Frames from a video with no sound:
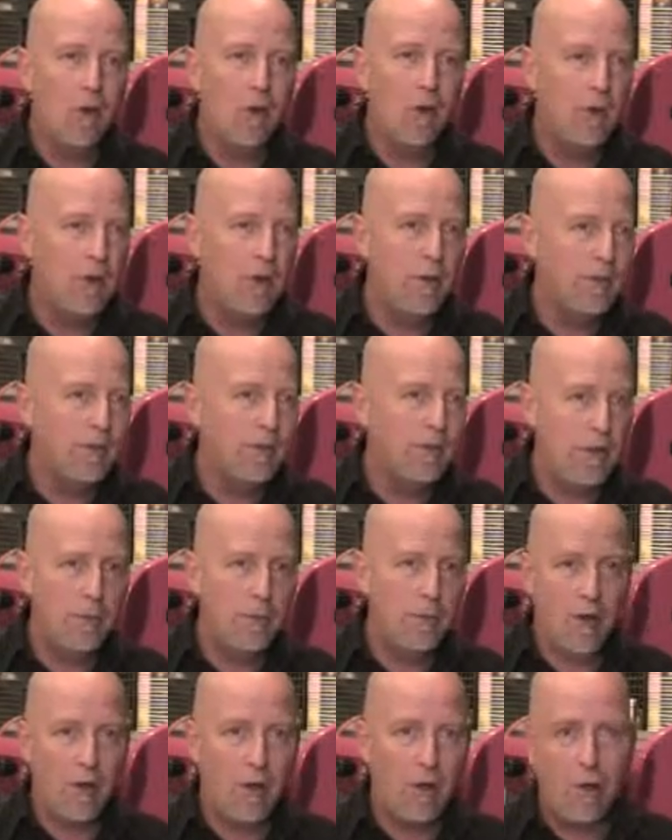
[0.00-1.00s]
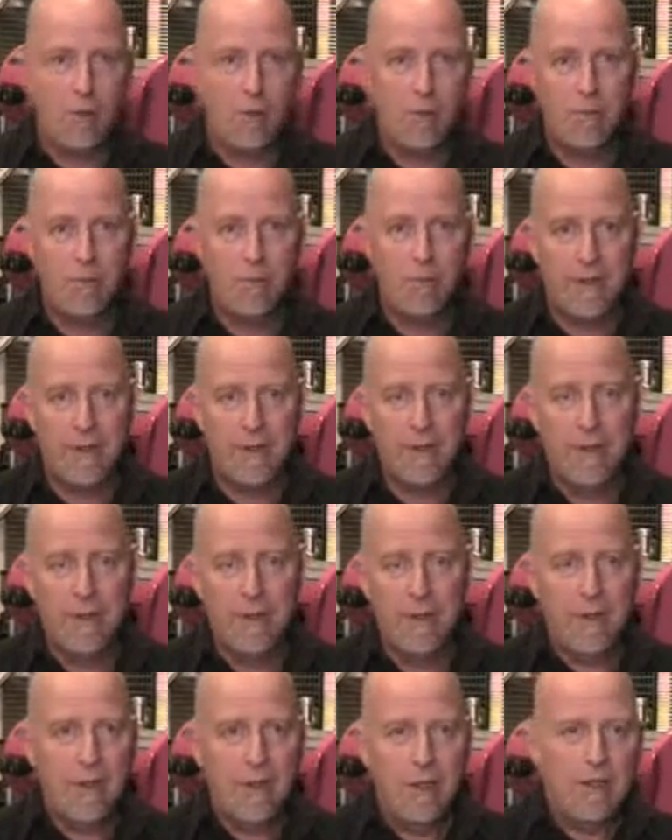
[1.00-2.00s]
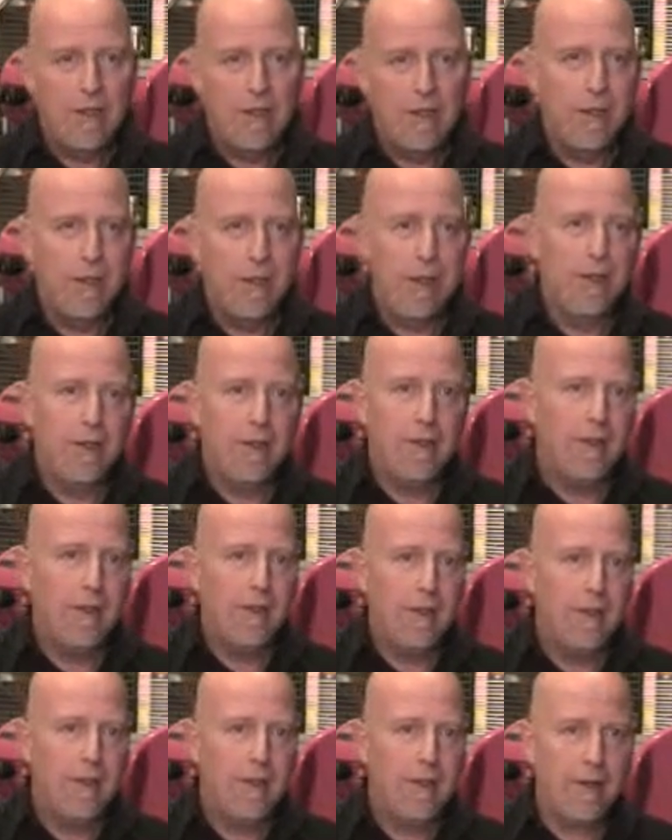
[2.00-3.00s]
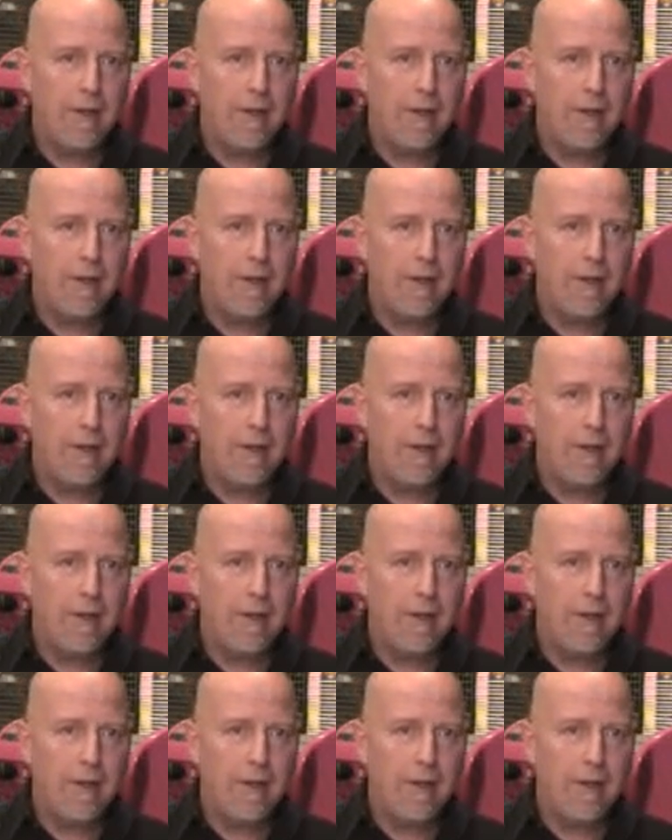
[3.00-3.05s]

Cold milk steams a whole lot better than